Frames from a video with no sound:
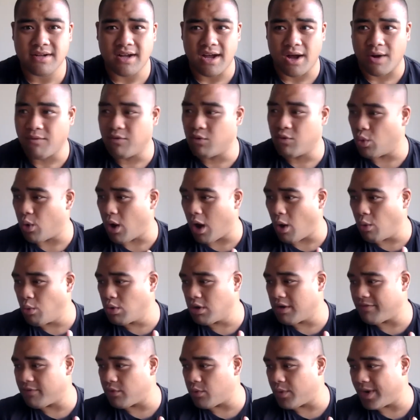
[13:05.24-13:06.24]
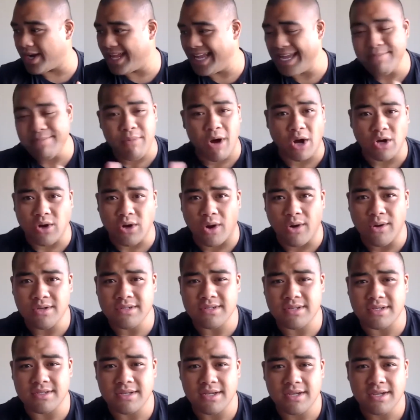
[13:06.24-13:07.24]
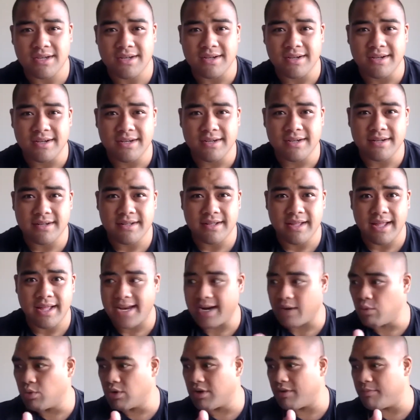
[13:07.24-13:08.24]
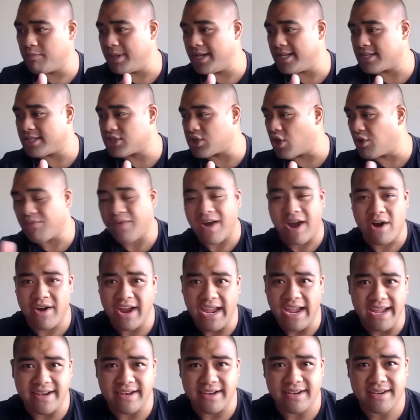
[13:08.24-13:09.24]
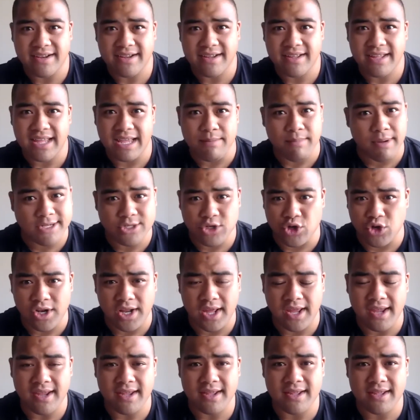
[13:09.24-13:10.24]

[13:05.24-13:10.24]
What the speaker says: I would have already hit my goals and I would have been so far ahead in my journey.